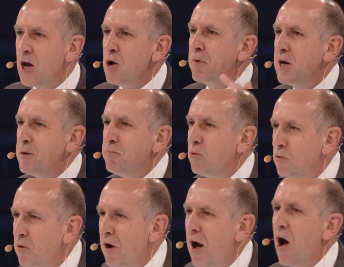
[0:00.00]

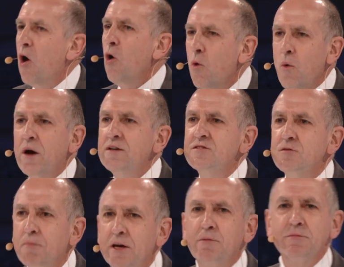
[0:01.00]
People always
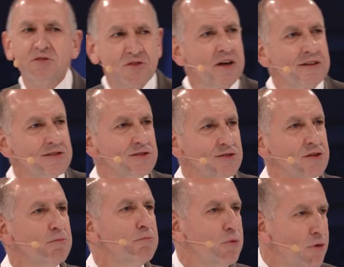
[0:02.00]
make mistakes at
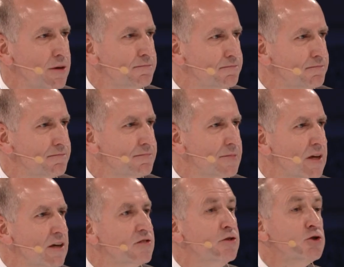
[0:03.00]
some point.
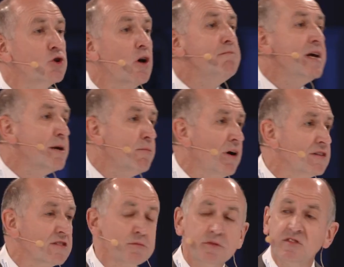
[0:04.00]
So you try and minimize
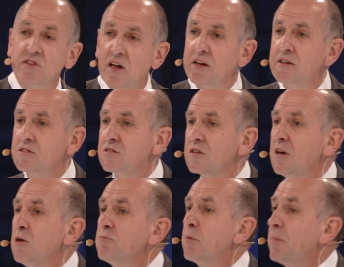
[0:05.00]
the mistakes
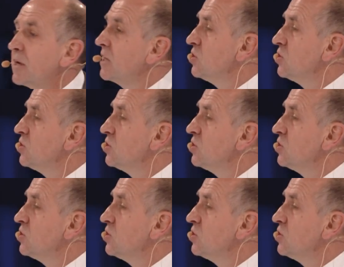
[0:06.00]
by making